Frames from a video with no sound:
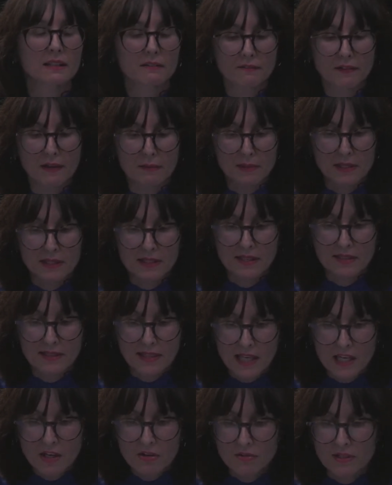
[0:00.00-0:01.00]
feminist
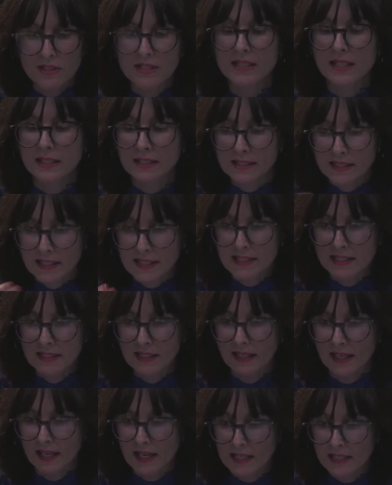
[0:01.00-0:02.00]
theories contesting
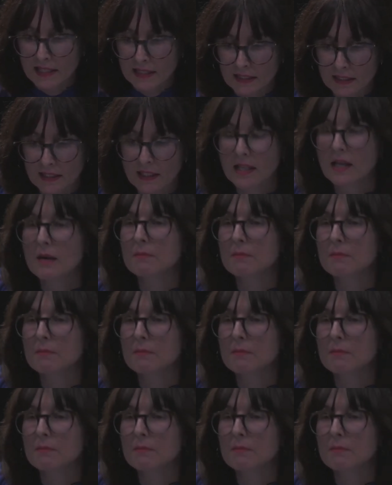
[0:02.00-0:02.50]
Hegel,